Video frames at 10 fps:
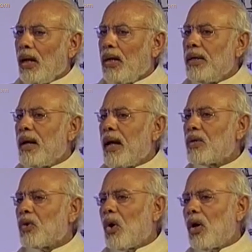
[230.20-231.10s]
India
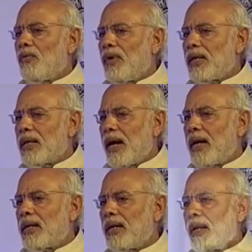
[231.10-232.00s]
has always
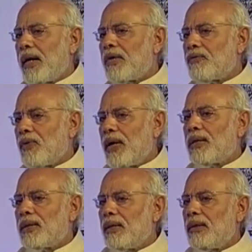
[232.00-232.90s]
had a great
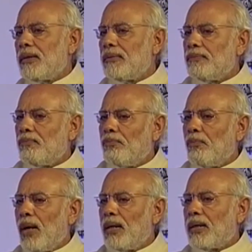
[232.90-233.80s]
faith in
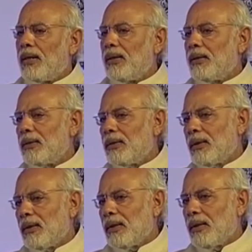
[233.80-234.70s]

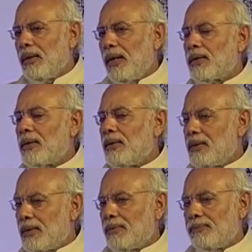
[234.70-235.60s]

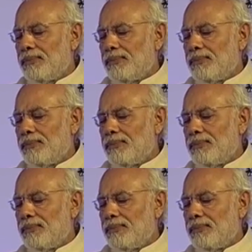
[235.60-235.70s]
multilateralism.